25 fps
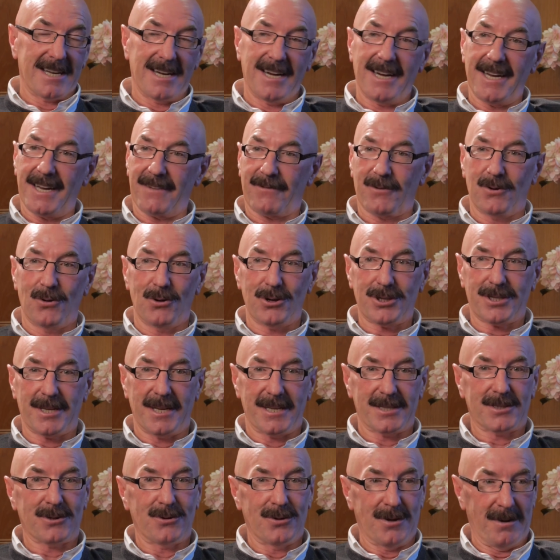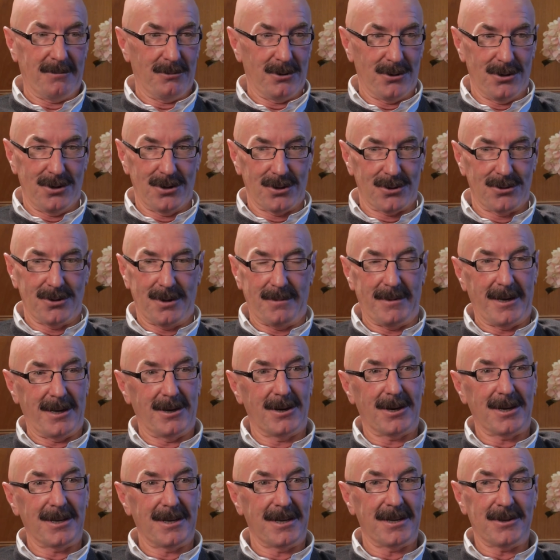Aye, of course it is going to. We're all going to be
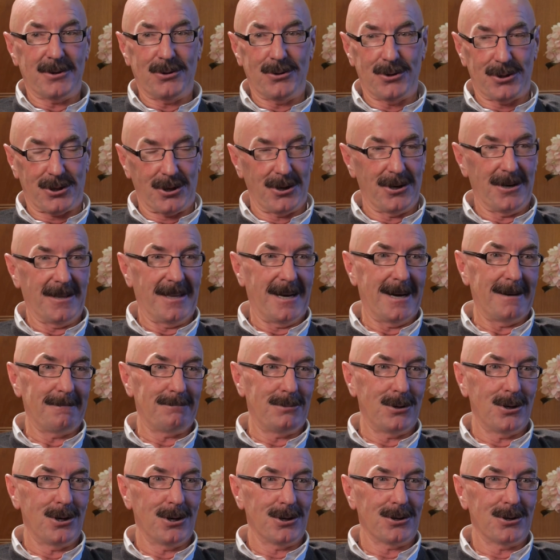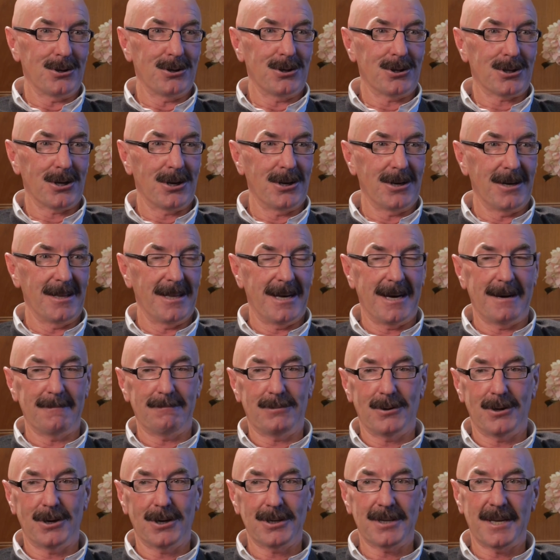looking at who's out of that pot and who's out of that
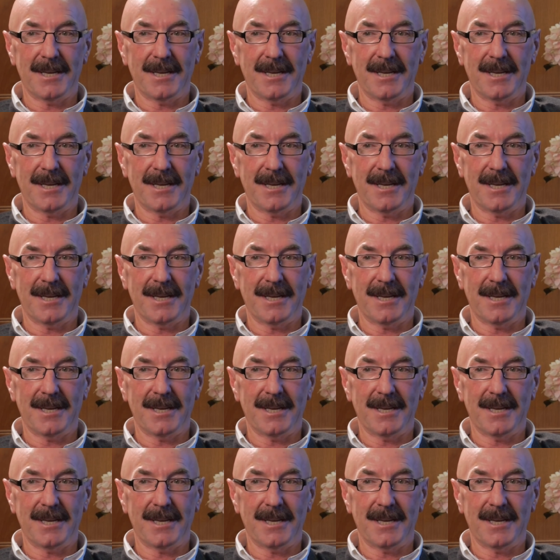pot.